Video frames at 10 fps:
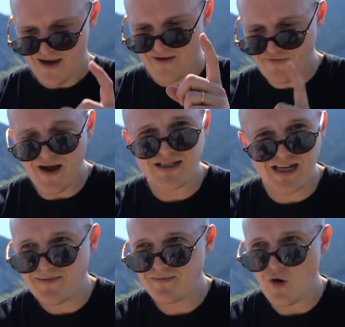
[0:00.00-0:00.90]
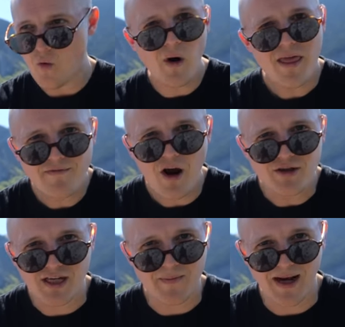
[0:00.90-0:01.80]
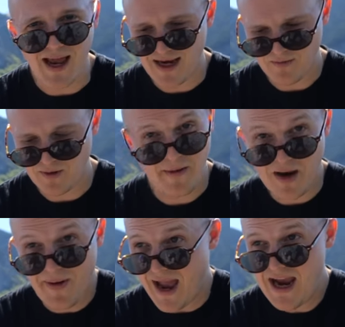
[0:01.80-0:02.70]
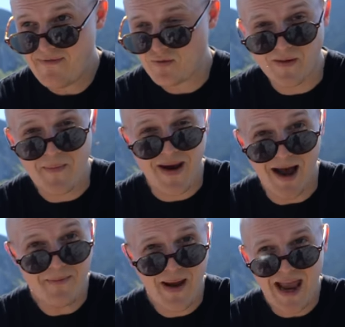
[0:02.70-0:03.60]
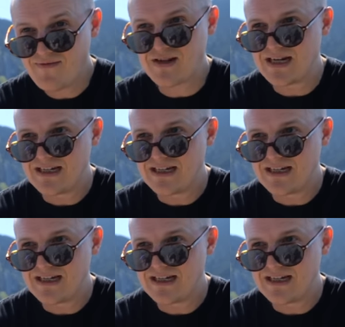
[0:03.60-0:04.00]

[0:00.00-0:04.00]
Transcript: Firstly, what are the roads going to be like? Will they be paved? Will they be unpaved?